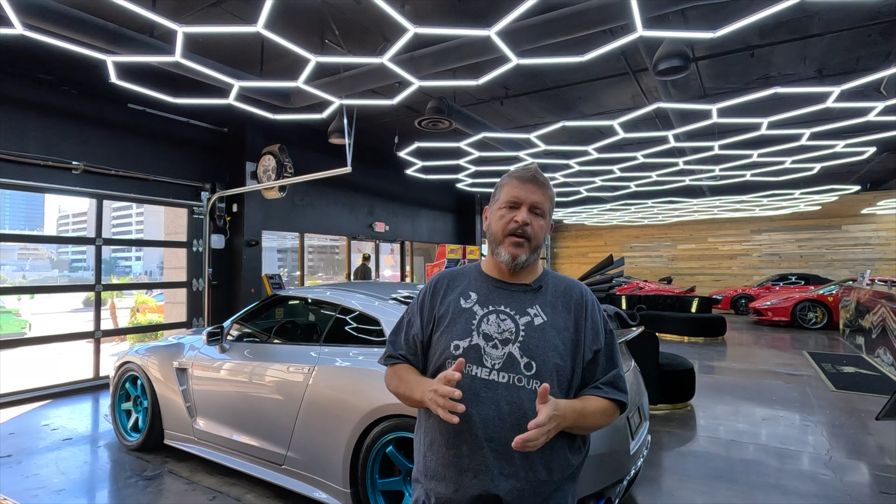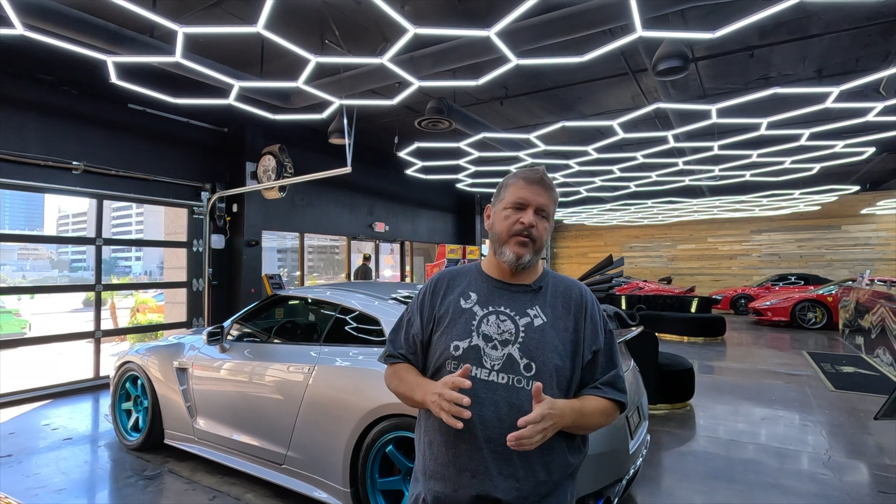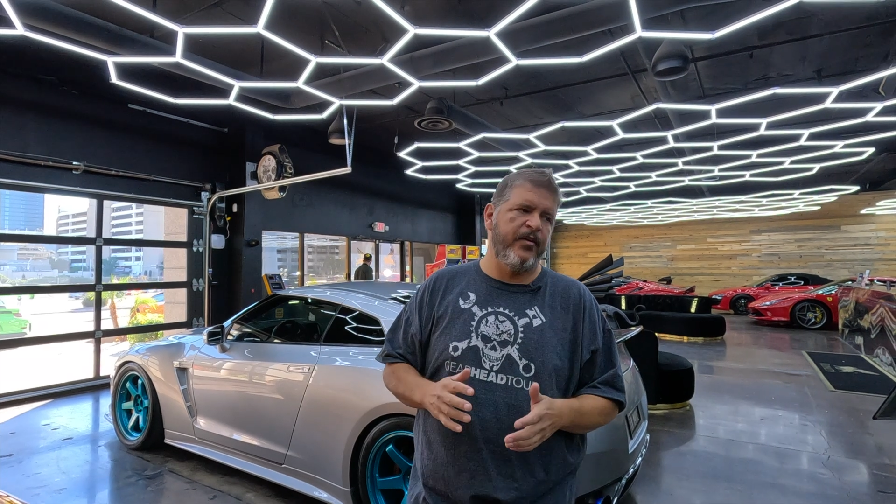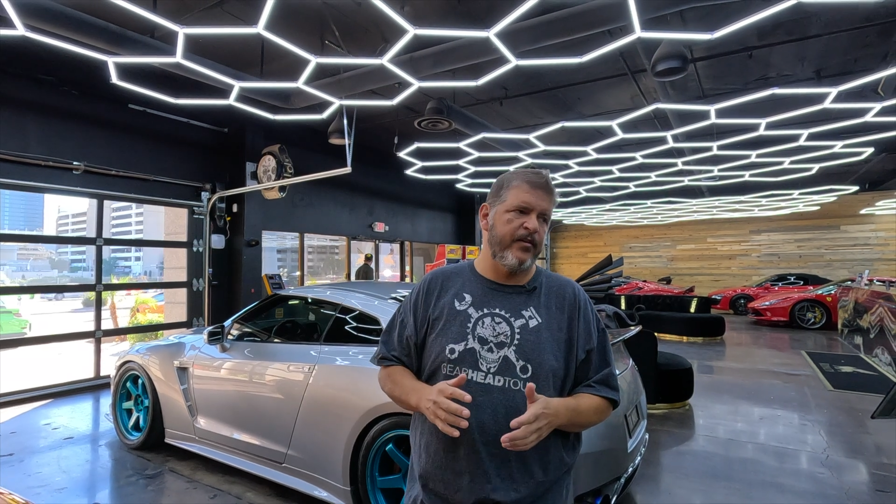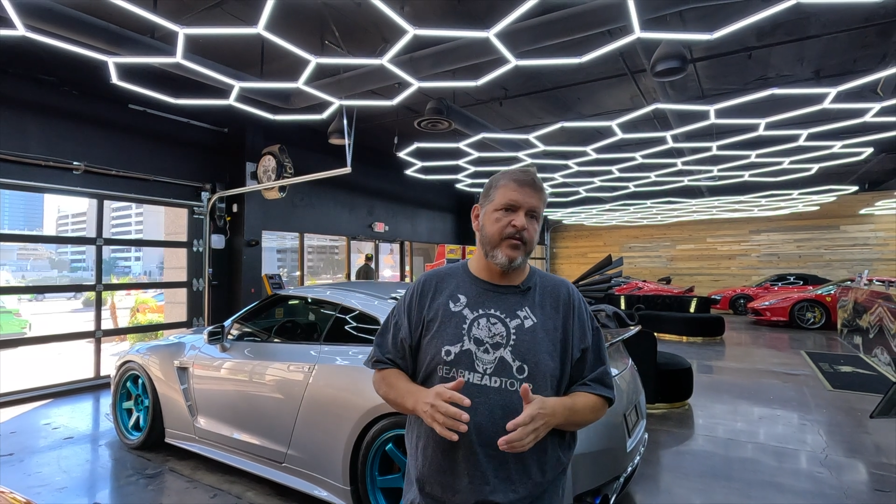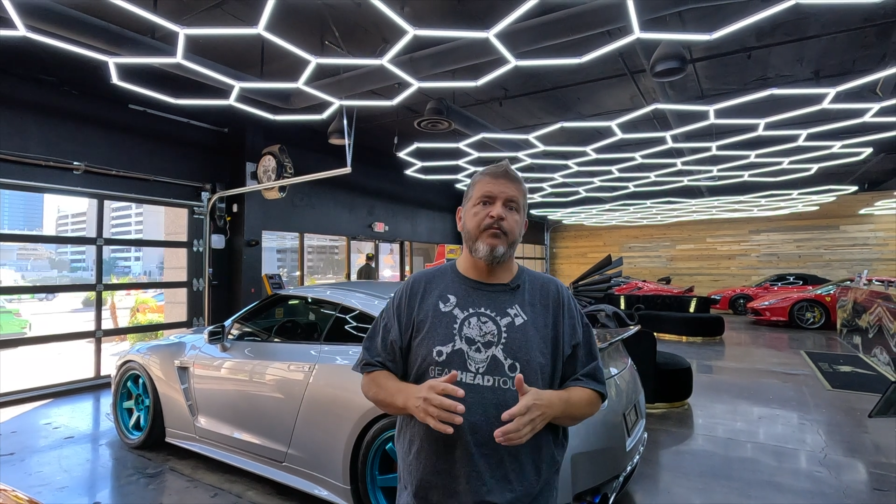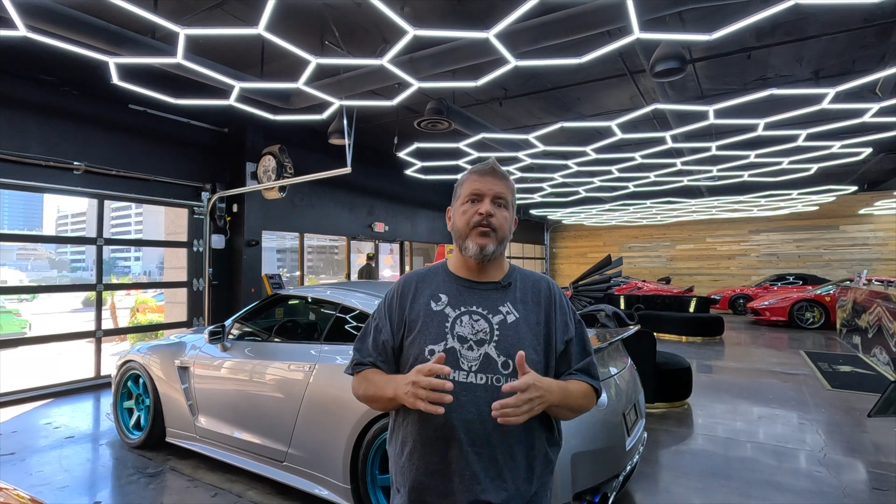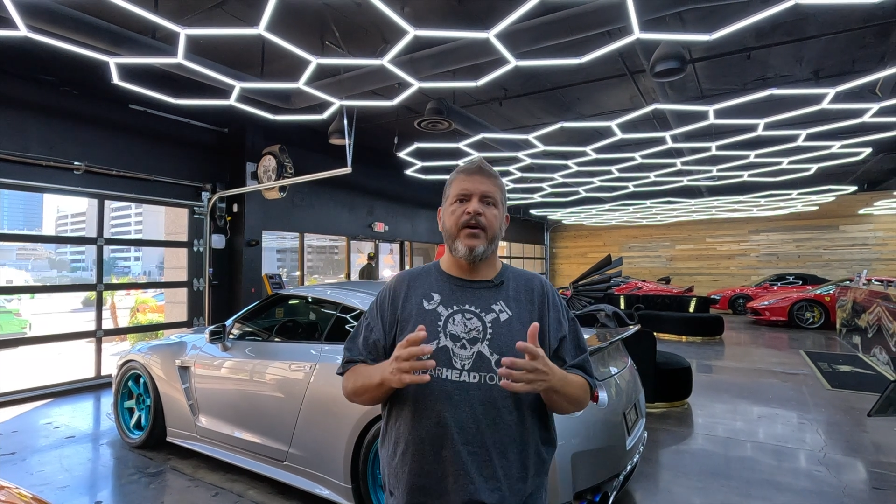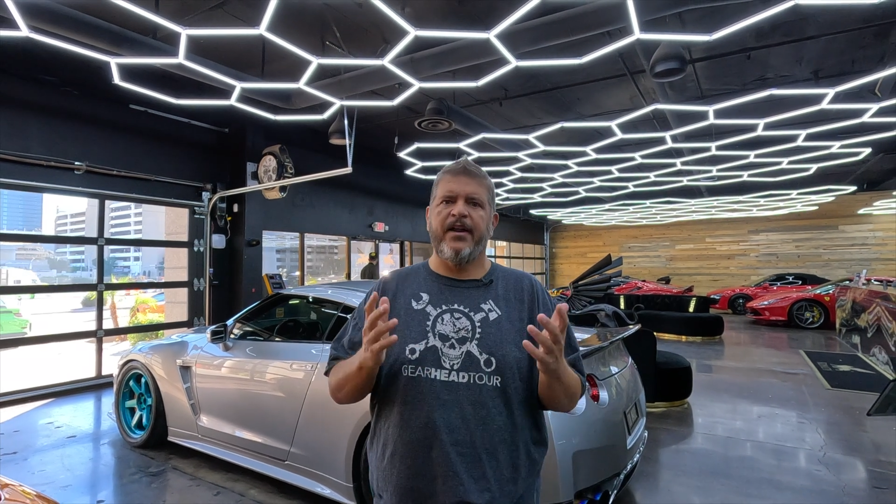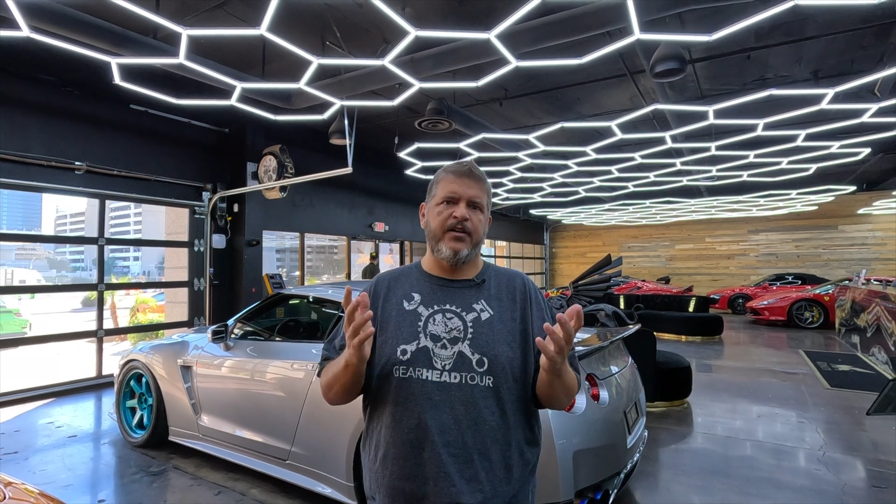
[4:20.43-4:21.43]
crazy as a
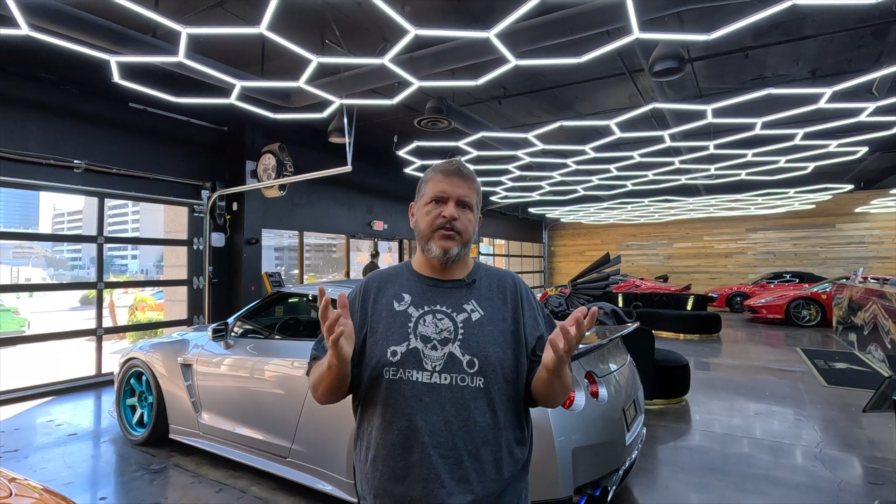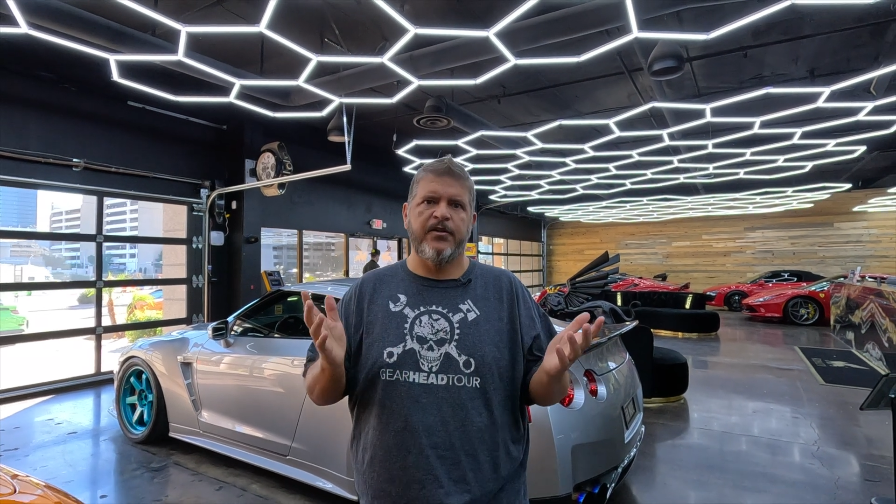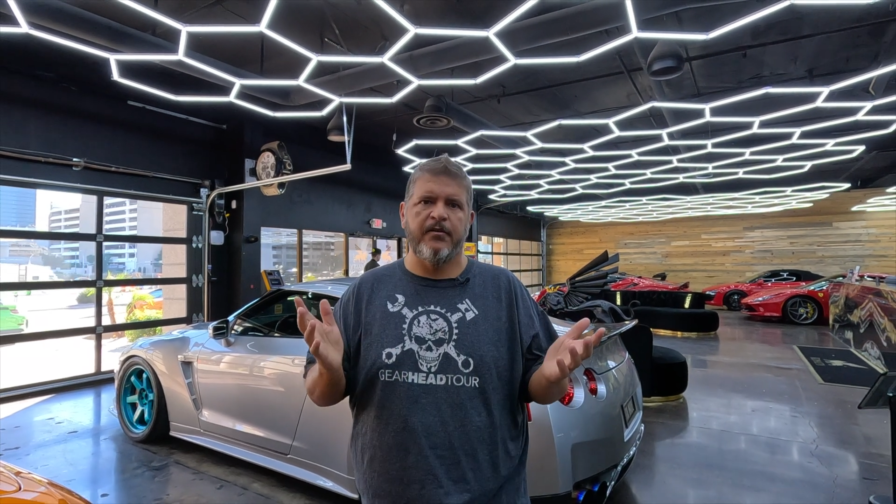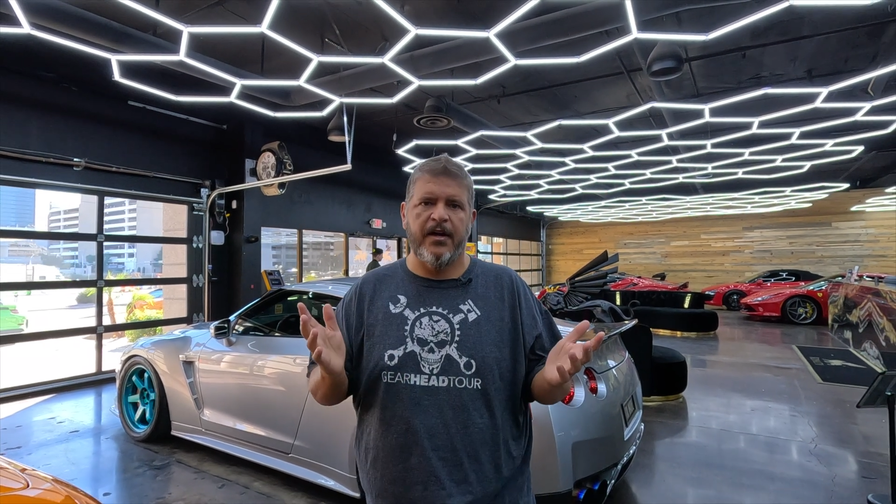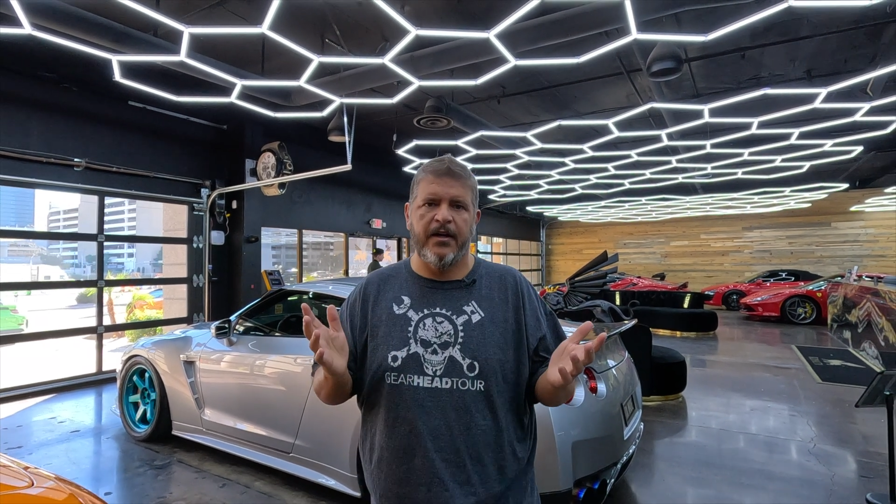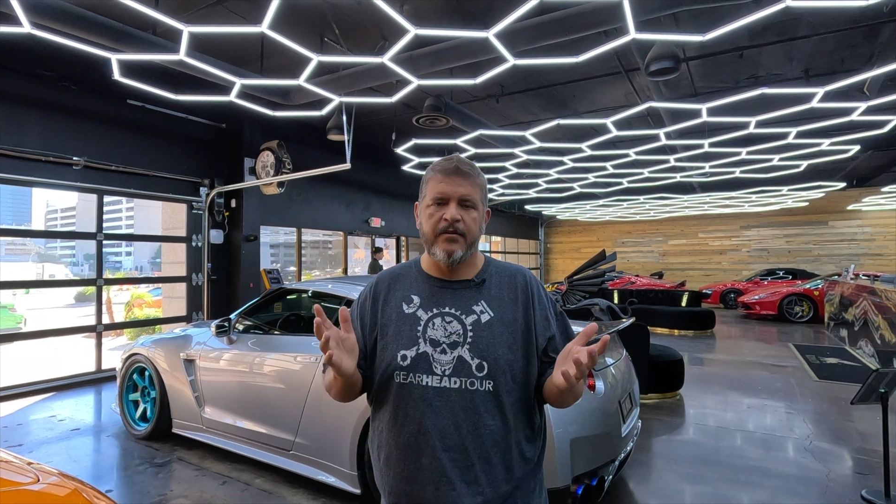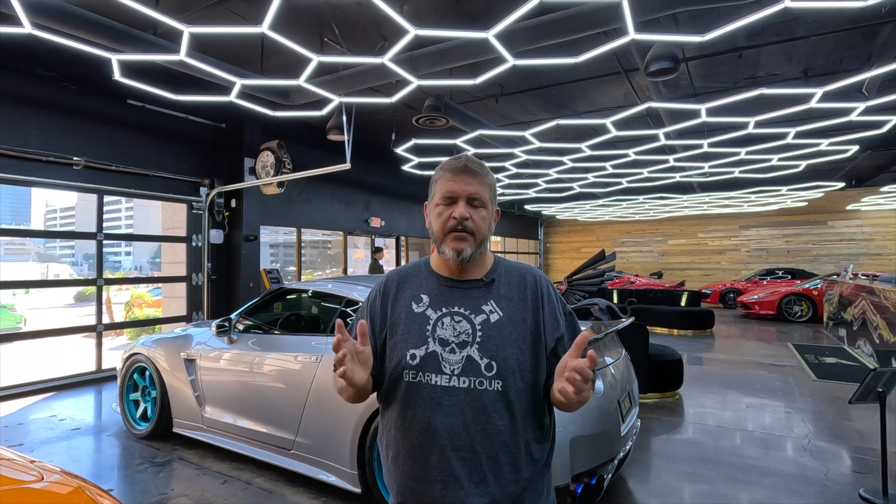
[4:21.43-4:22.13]
Bugatti Chiron.